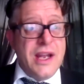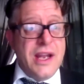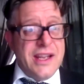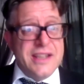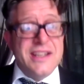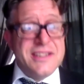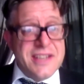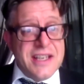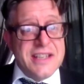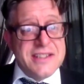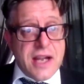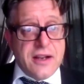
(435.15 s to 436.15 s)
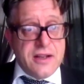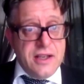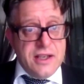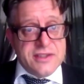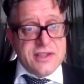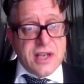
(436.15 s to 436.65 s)
in this exactly
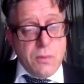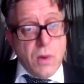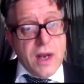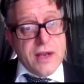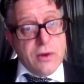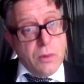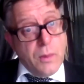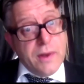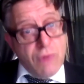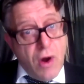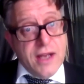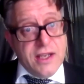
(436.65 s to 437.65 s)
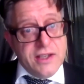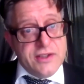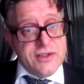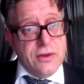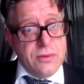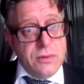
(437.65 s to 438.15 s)
the same way that we rightly do